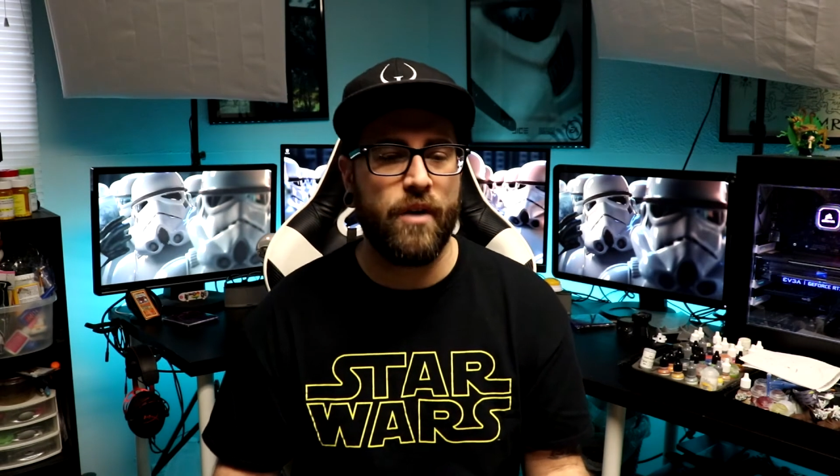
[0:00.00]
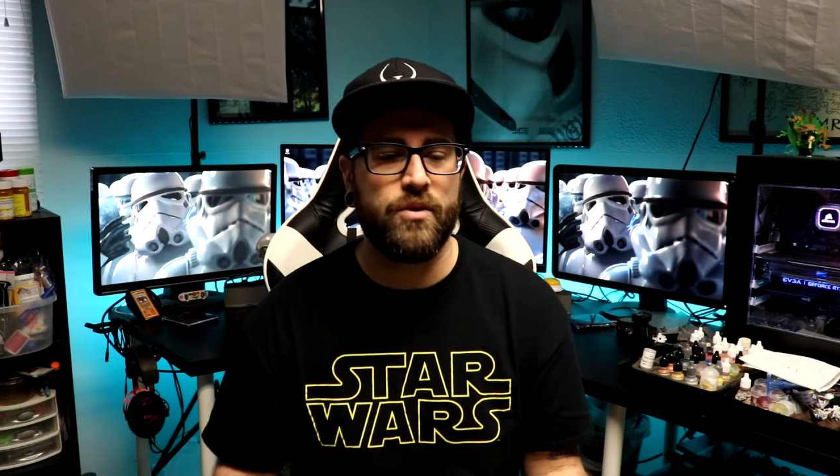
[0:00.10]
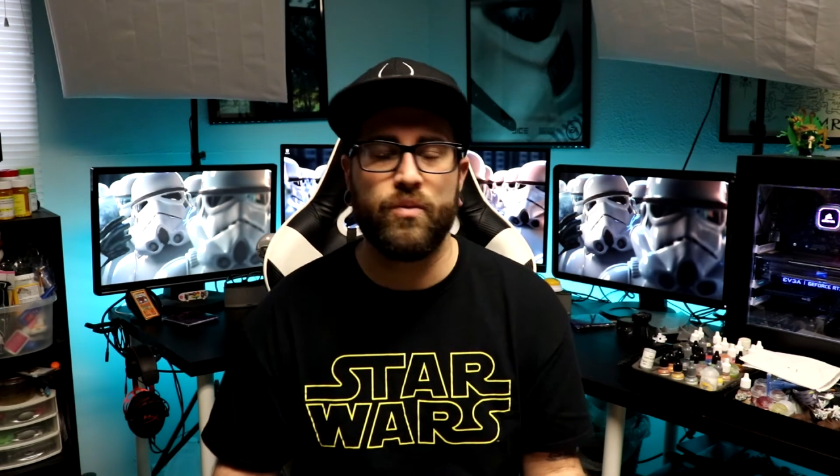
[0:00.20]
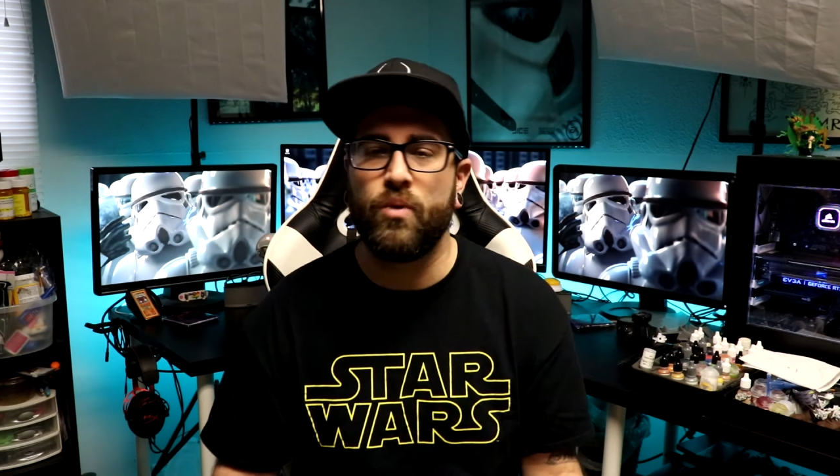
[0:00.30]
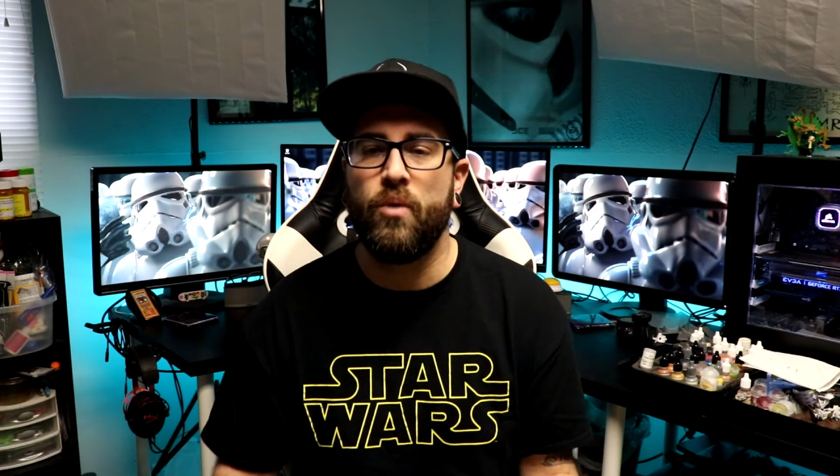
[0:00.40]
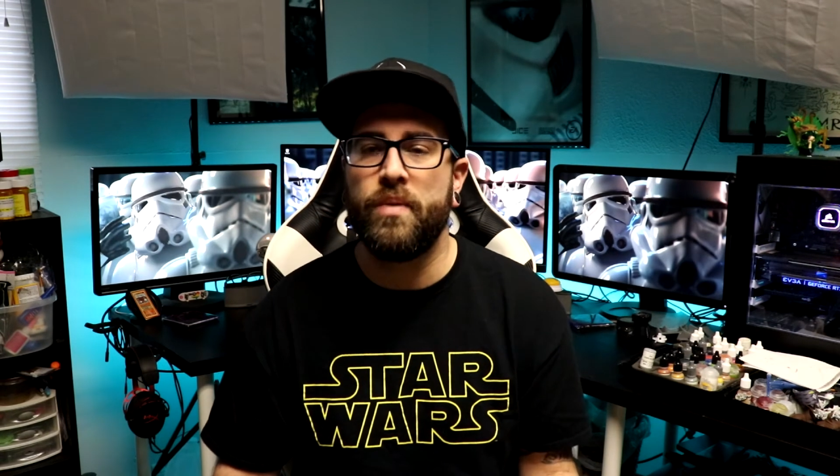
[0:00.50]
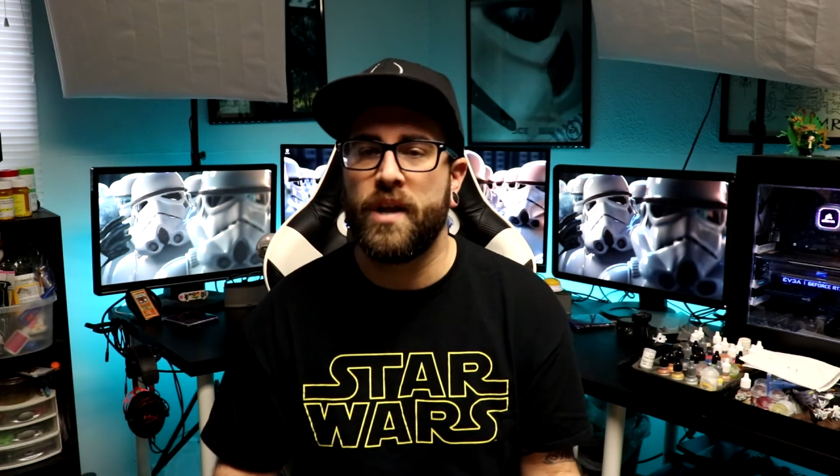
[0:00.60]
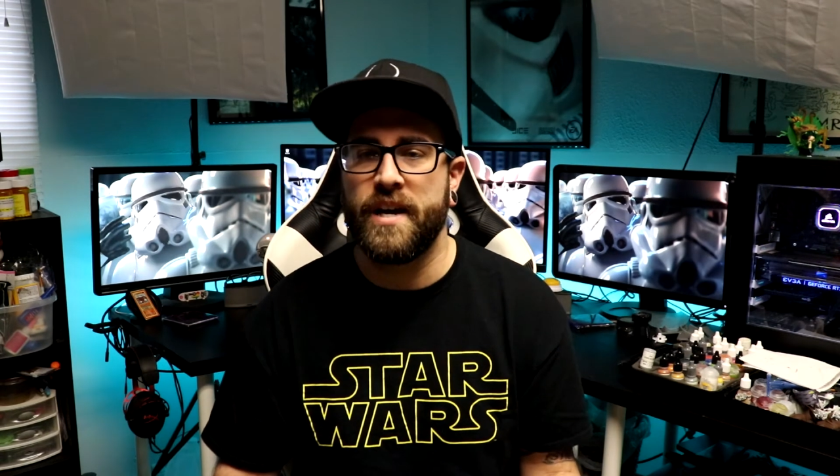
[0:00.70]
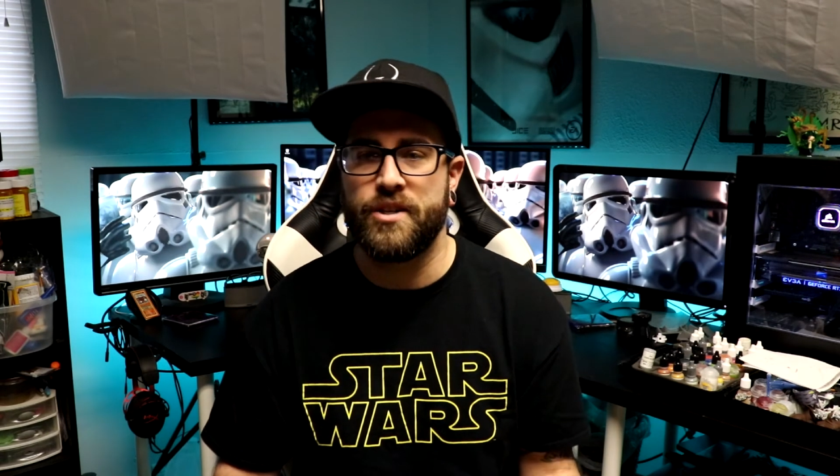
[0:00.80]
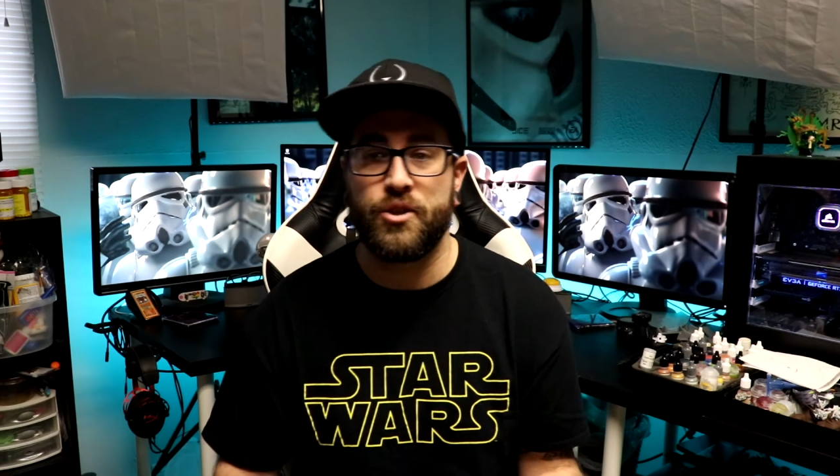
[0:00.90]
to
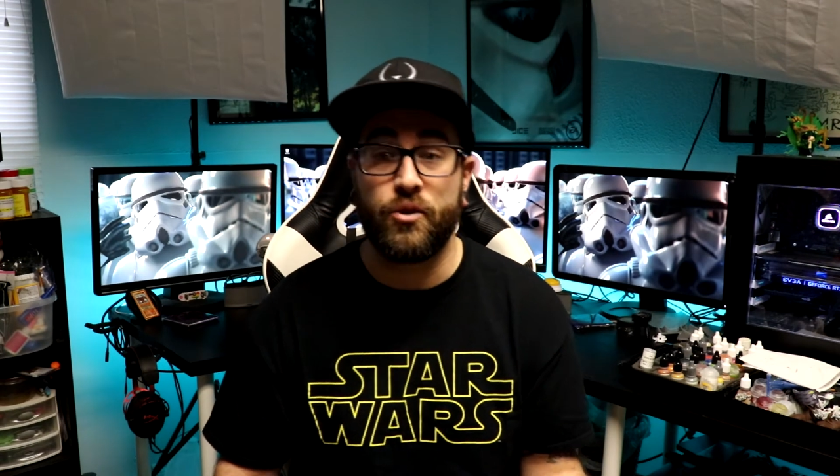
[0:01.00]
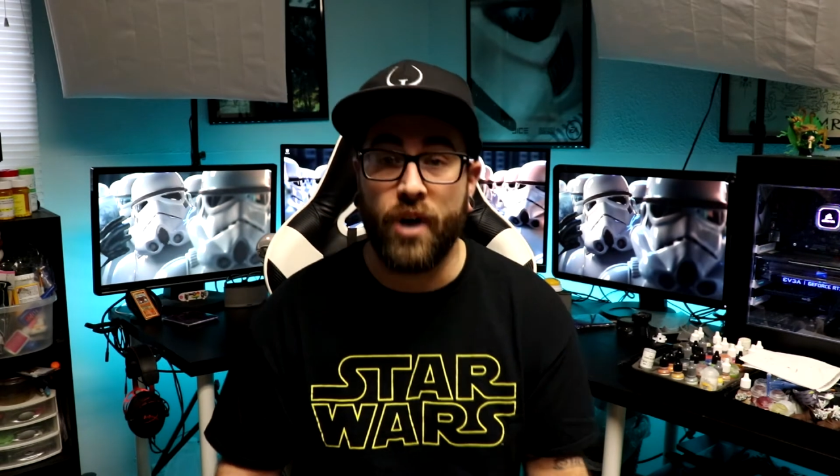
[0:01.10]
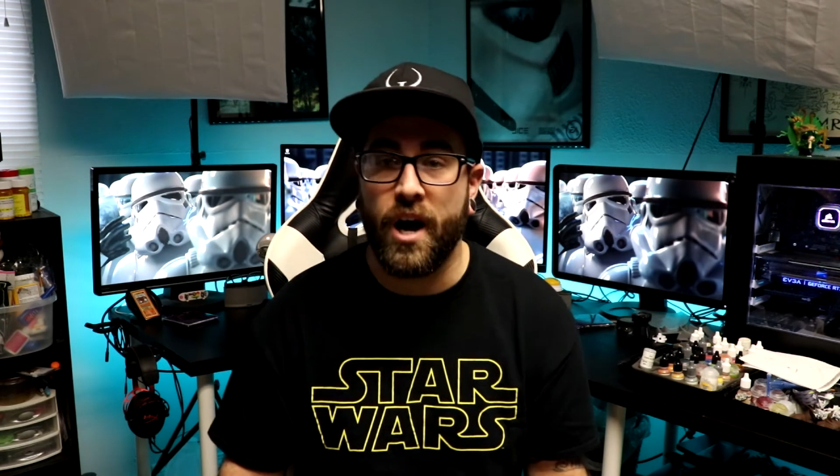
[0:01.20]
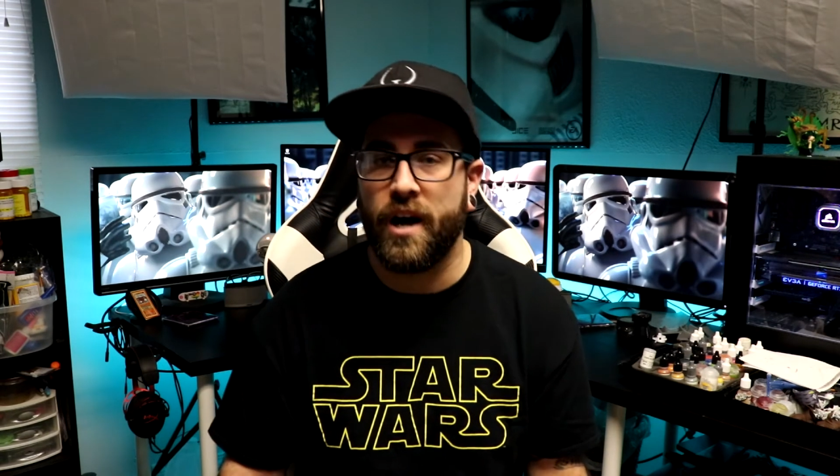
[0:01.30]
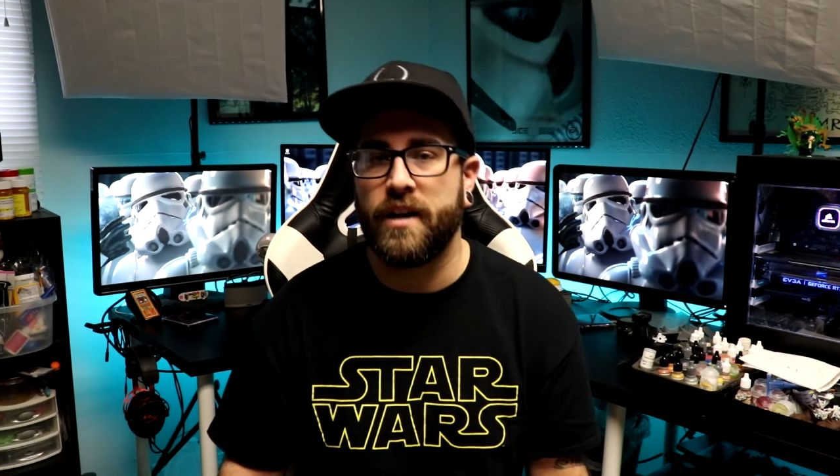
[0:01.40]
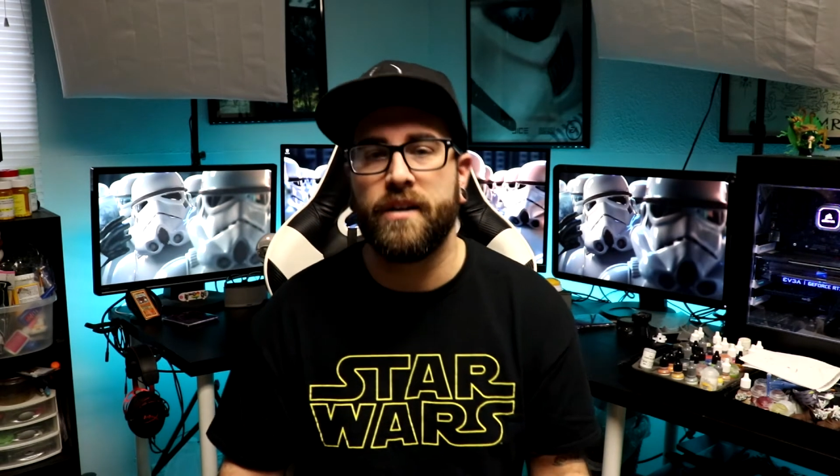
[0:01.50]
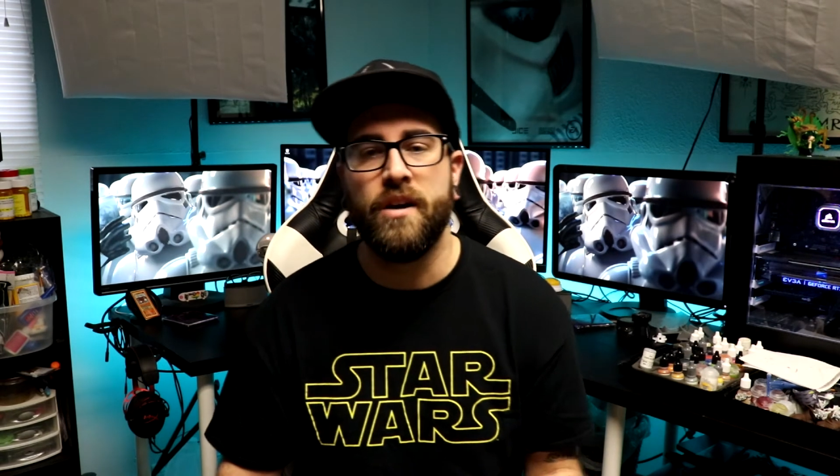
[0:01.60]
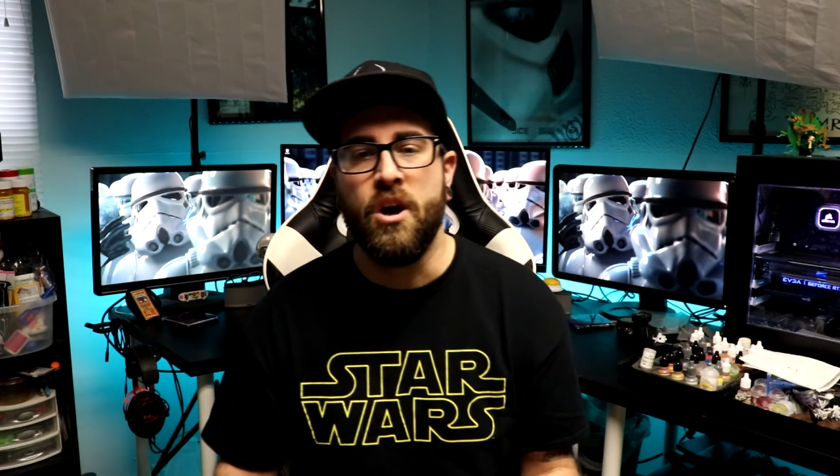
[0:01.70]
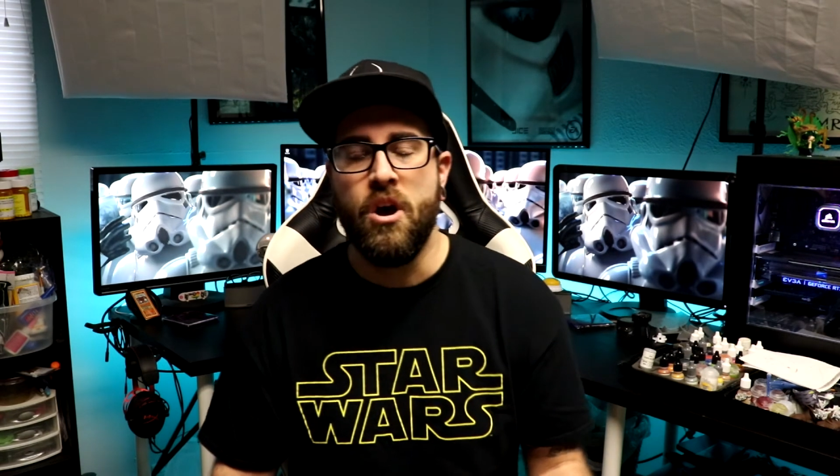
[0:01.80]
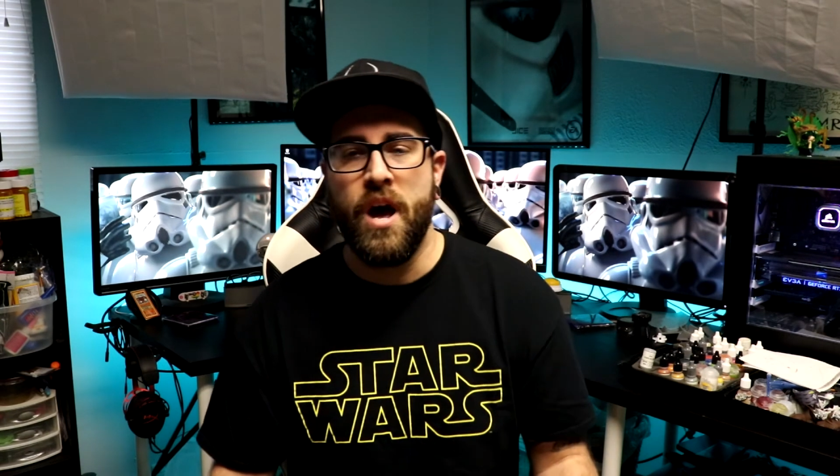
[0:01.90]
roleplay Strahd and
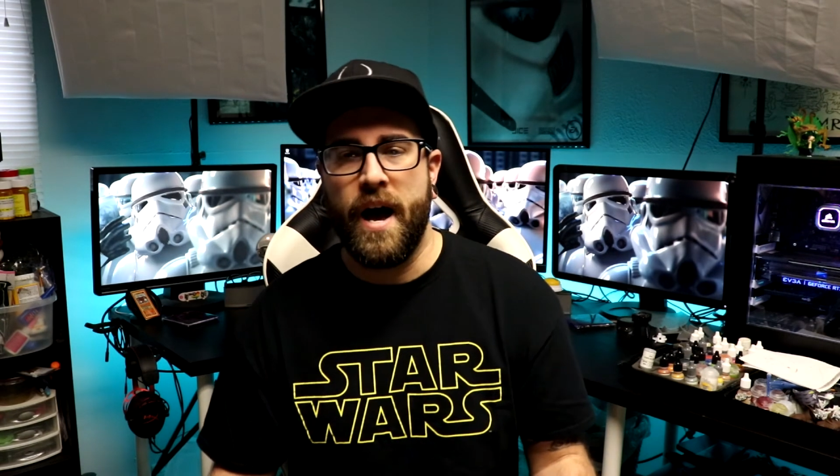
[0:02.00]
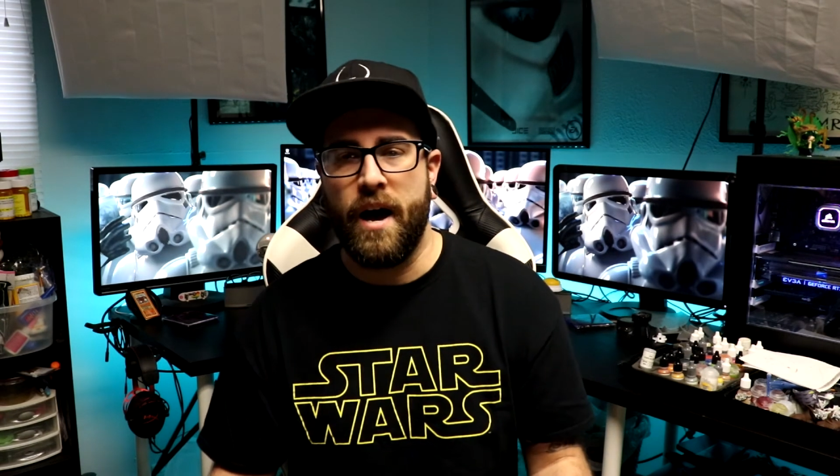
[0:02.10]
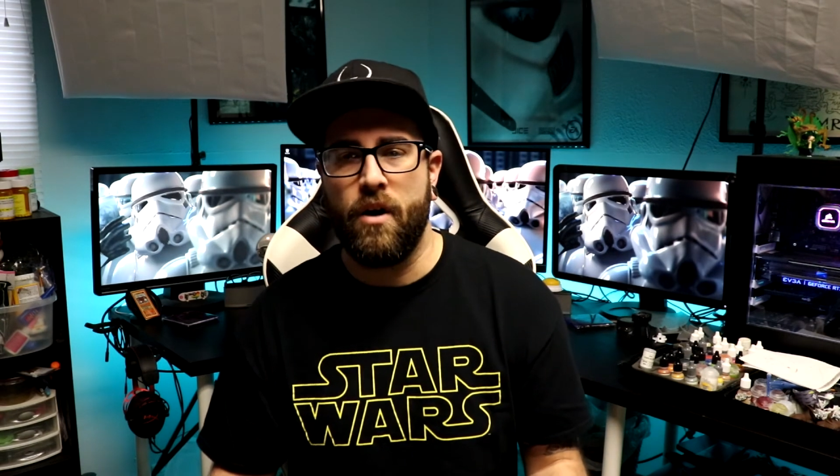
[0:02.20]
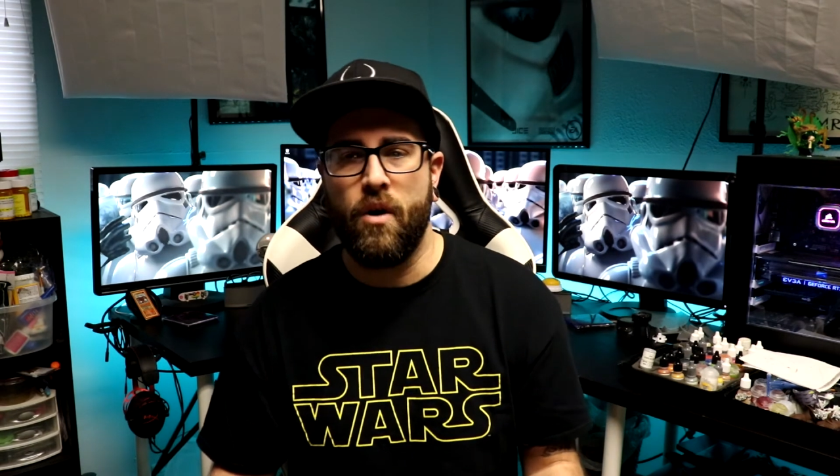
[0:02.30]
how